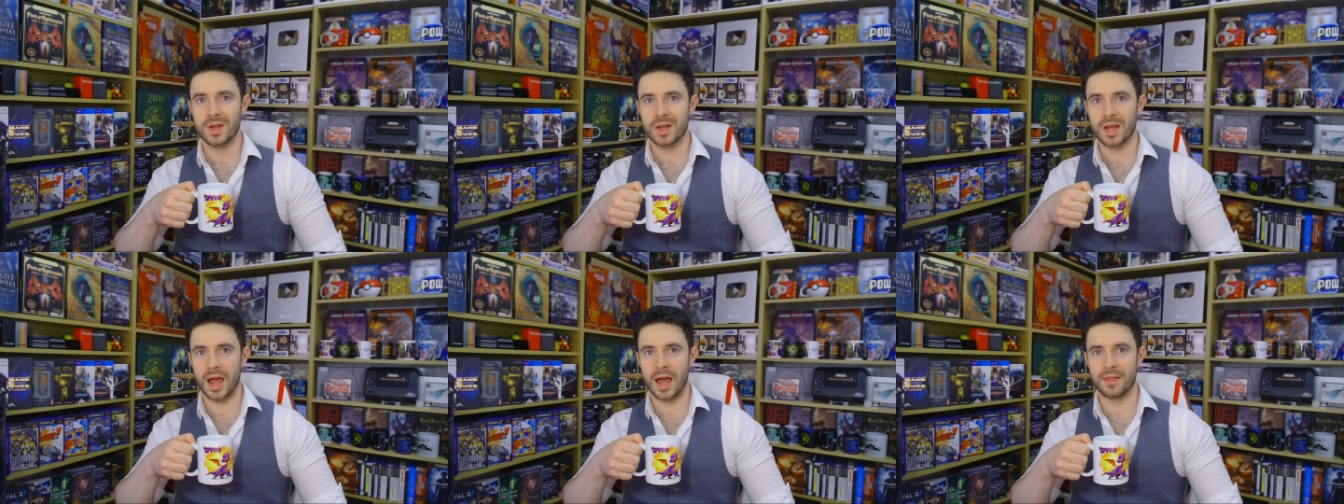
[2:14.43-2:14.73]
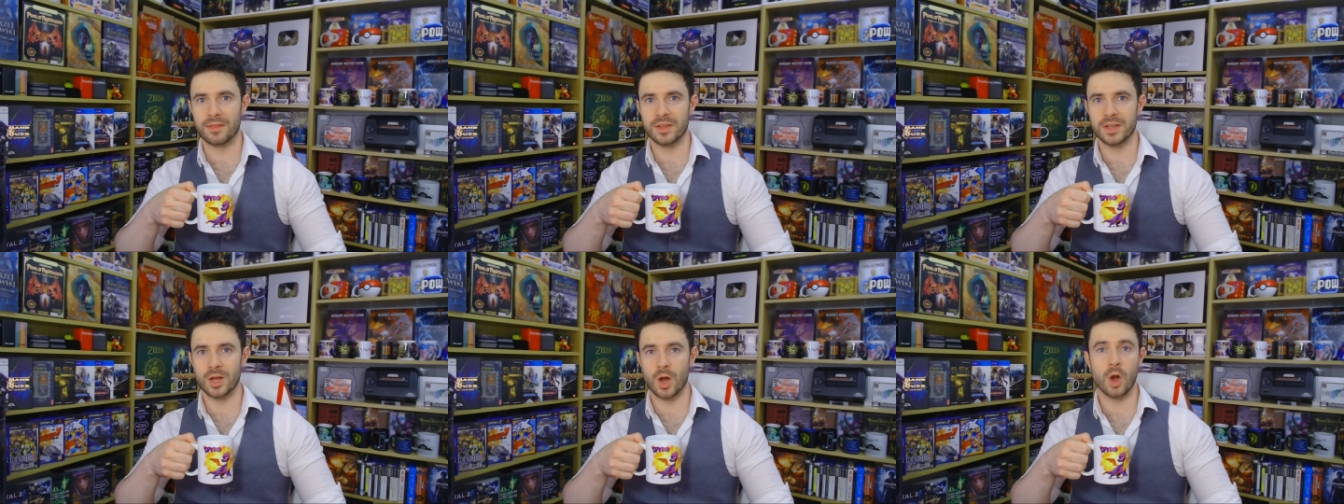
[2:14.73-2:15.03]

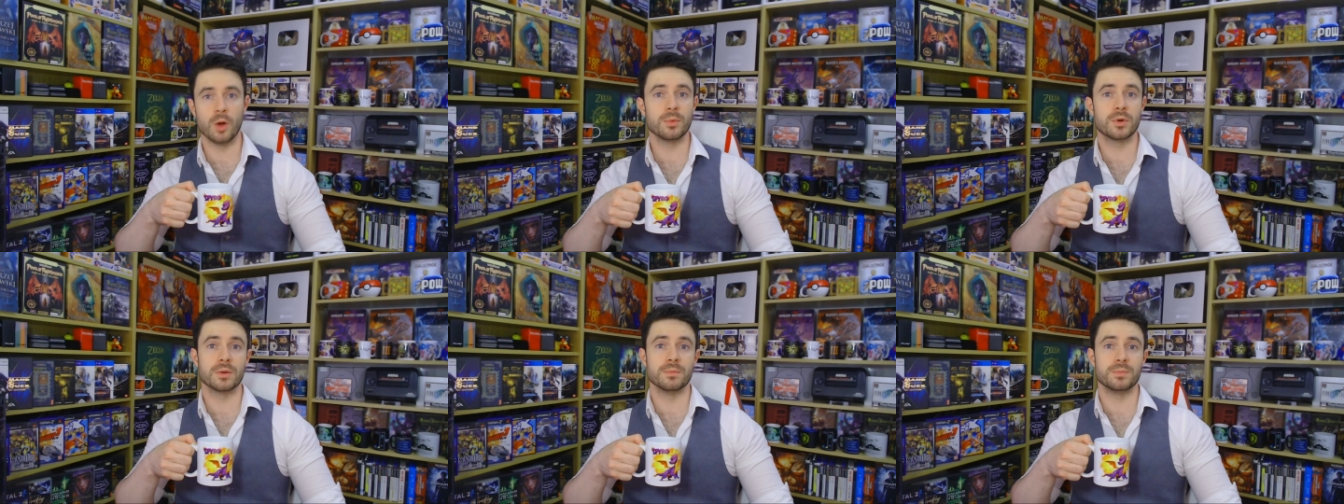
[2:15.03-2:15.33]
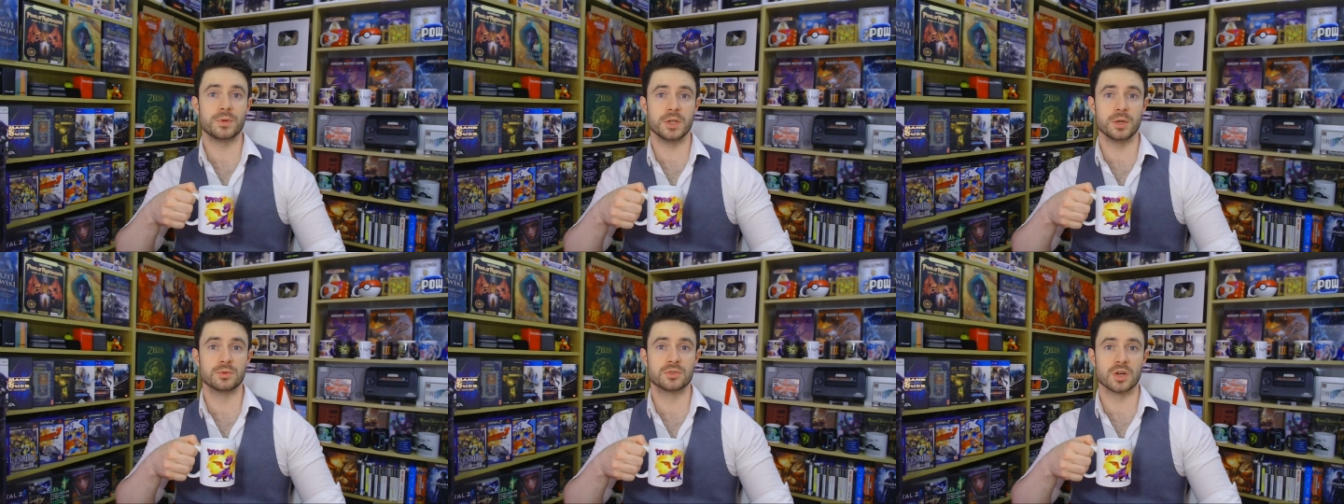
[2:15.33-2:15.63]
and the home
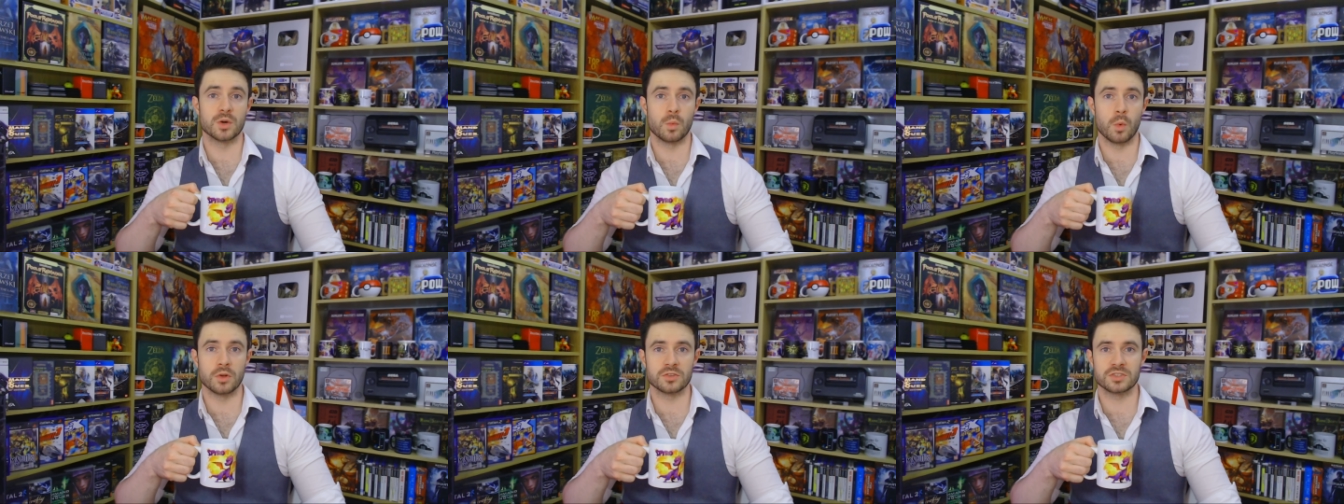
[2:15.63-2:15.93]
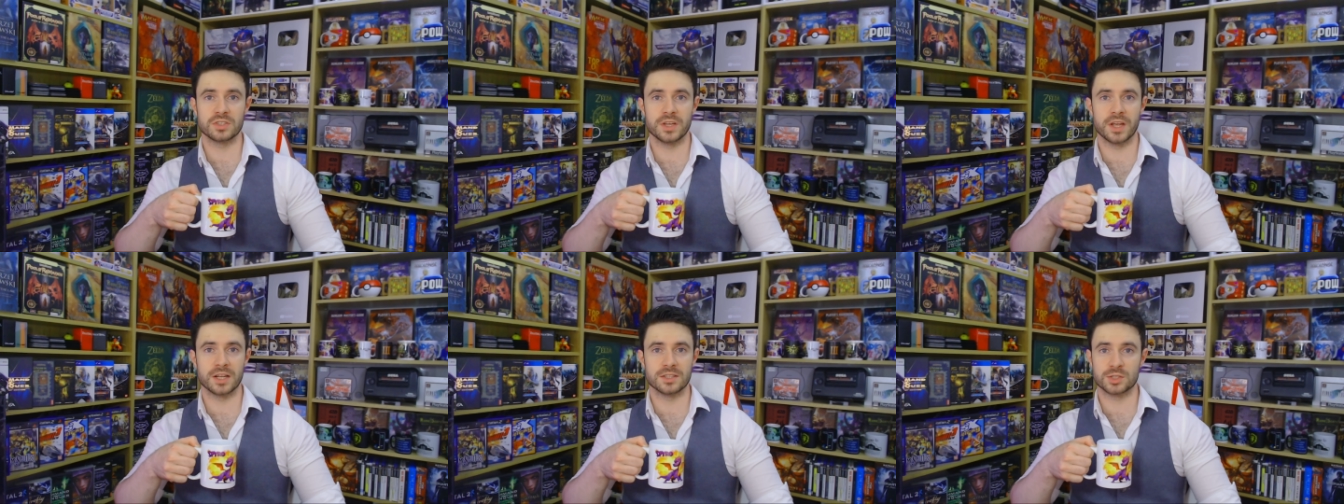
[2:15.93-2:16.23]
computer
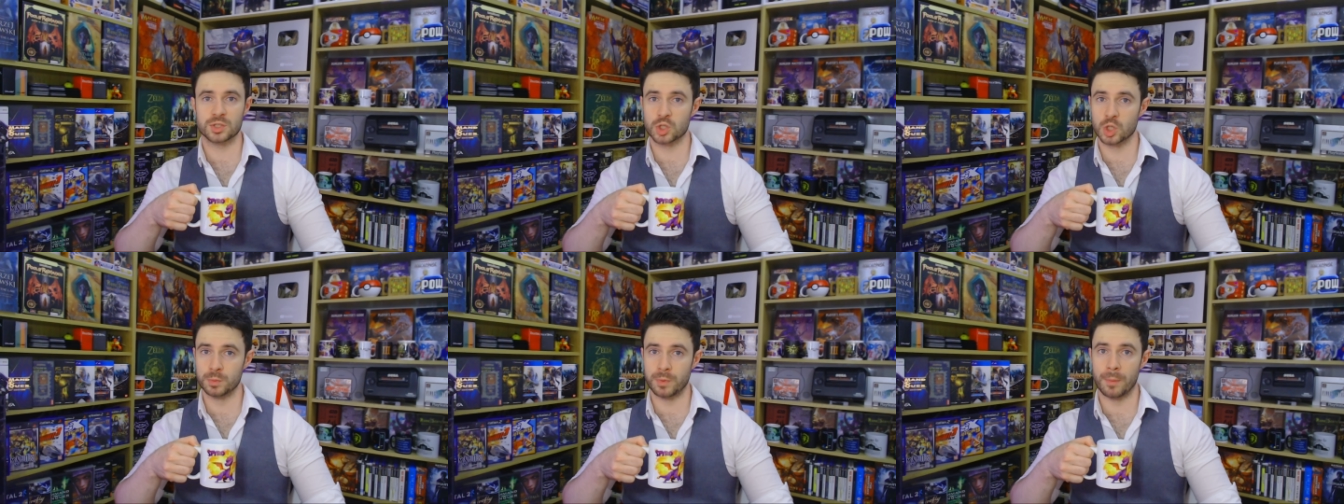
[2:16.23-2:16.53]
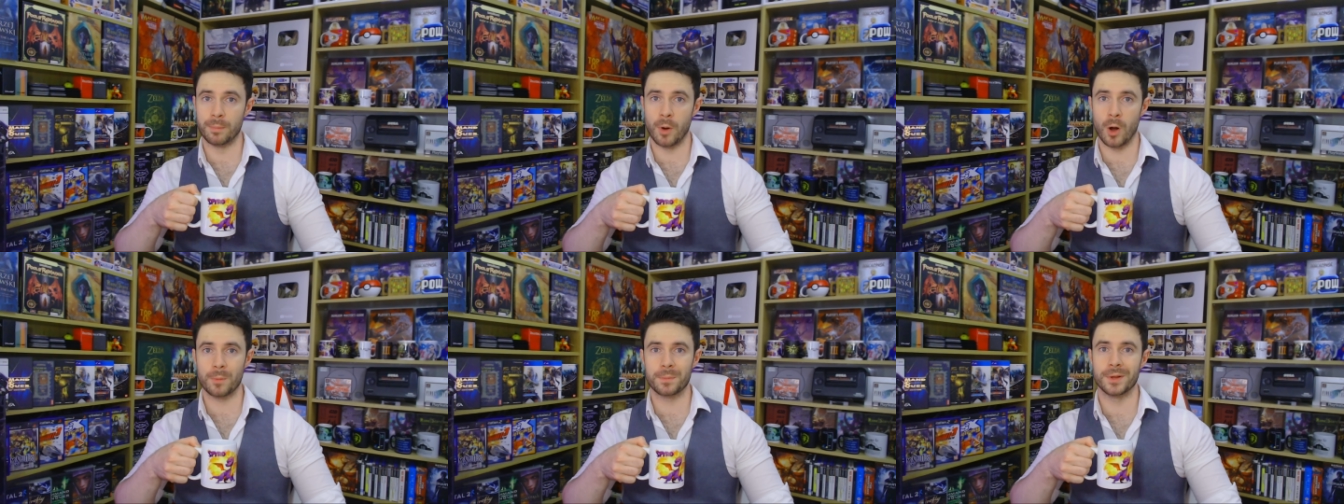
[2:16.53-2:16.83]
wasn't yet super
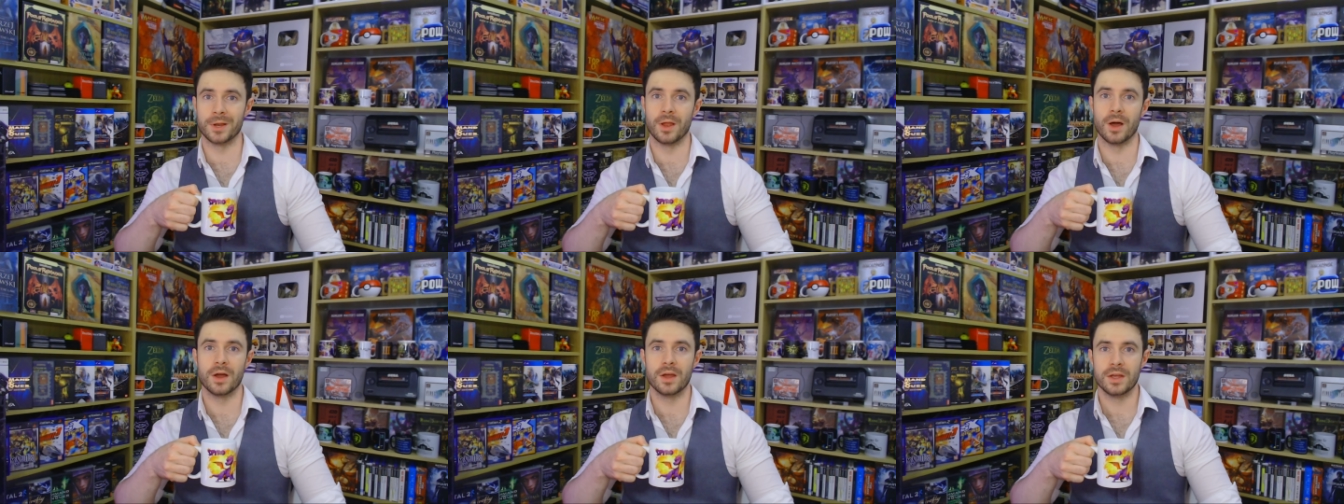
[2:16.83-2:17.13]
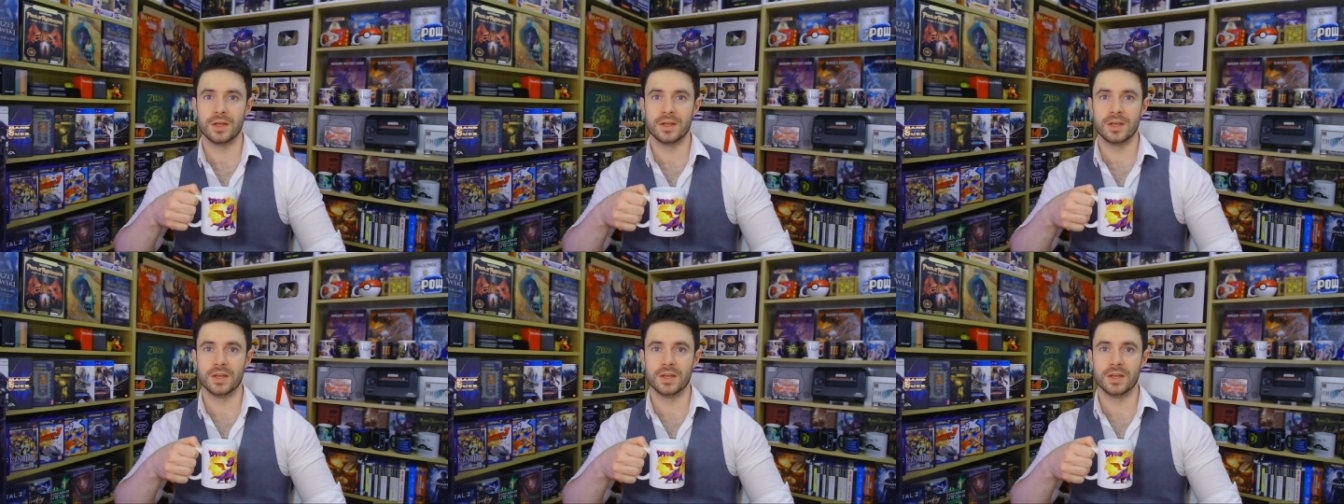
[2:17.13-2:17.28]
popular.